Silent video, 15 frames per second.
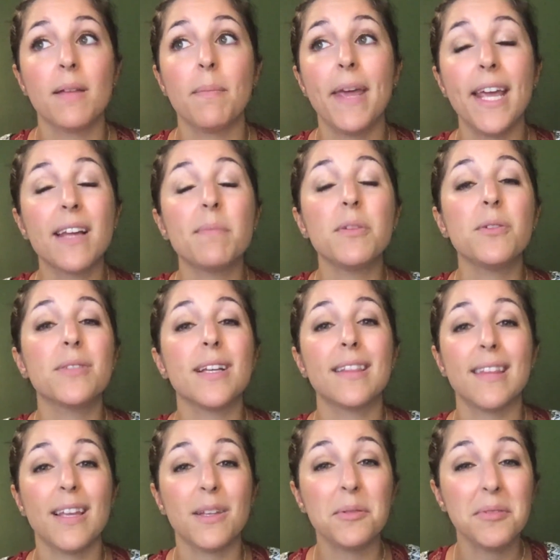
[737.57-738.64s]
pick music
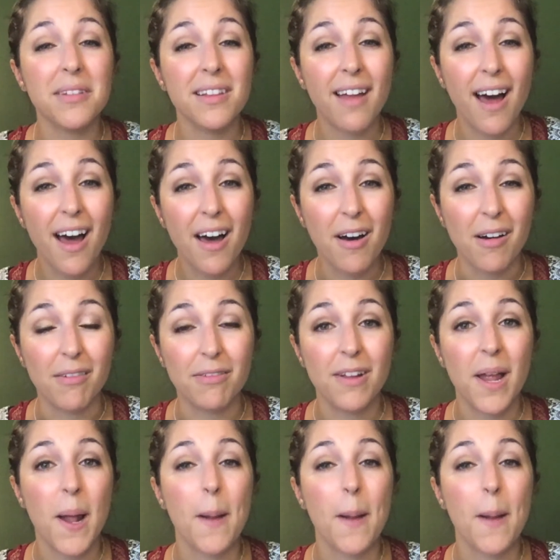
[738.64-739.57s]
that you love.